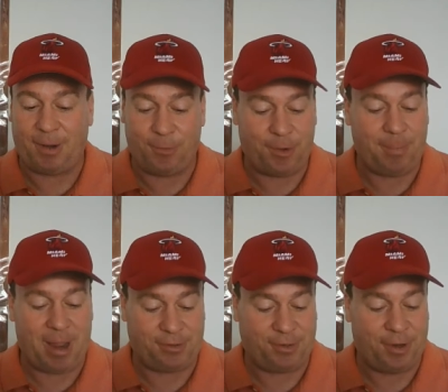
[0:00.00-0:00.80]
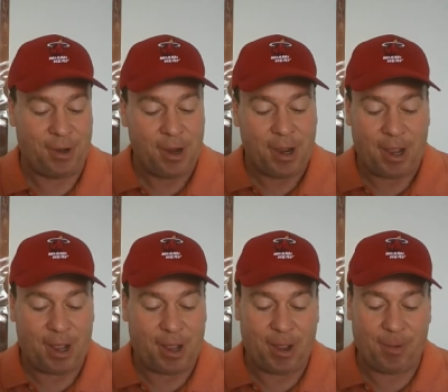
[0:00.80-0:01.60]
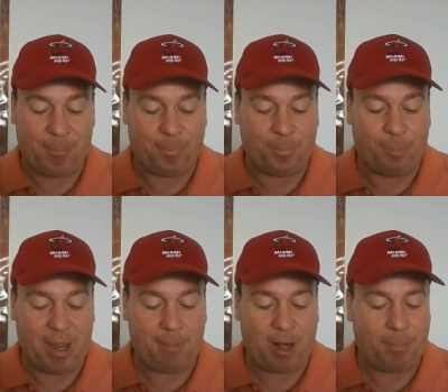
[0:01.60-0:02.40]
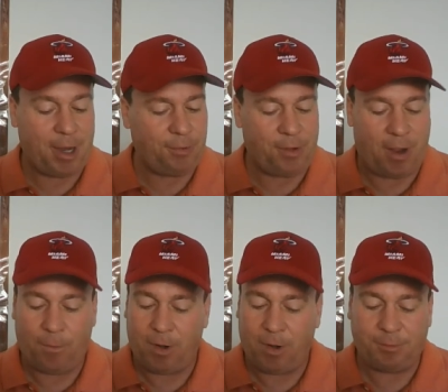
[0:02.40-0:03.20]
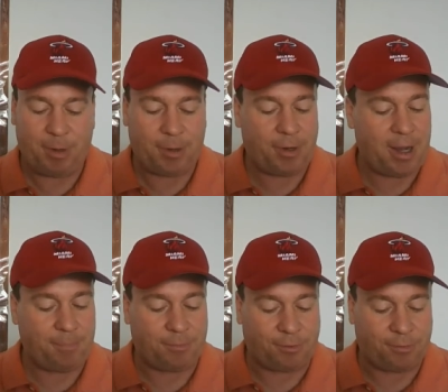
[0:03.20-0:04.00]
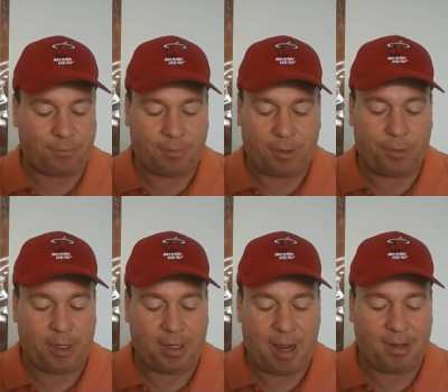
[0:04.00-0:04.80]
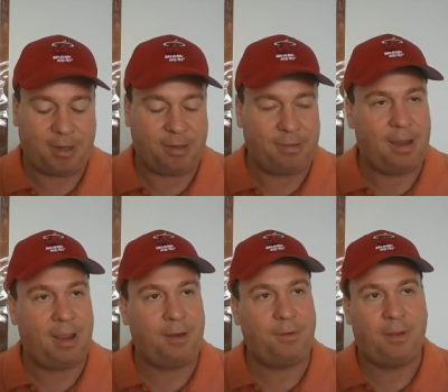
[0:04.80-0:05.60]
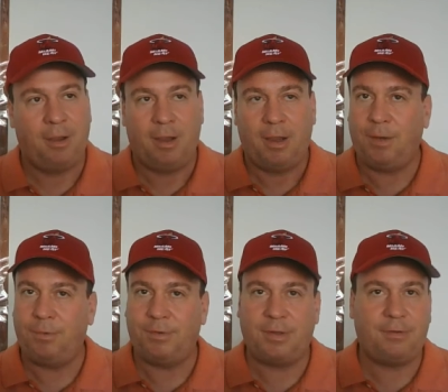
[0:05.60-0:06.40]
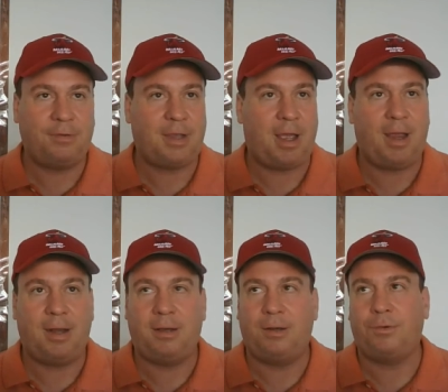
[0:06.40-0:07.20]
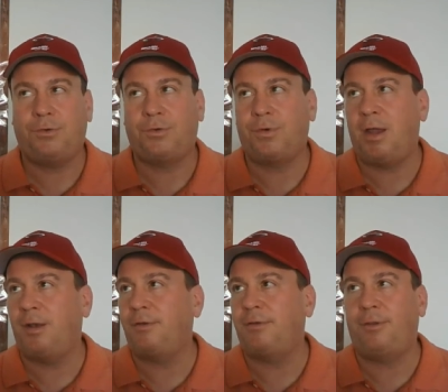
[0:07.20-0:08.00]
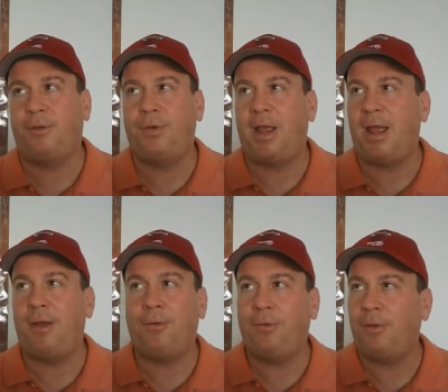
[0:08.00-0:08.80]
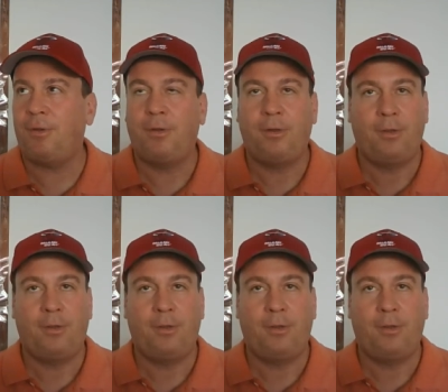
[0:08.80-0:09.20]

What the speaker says: would imagine. Bam Adebayo, not one of his better games. He had to contend. He was inside, trying to slow down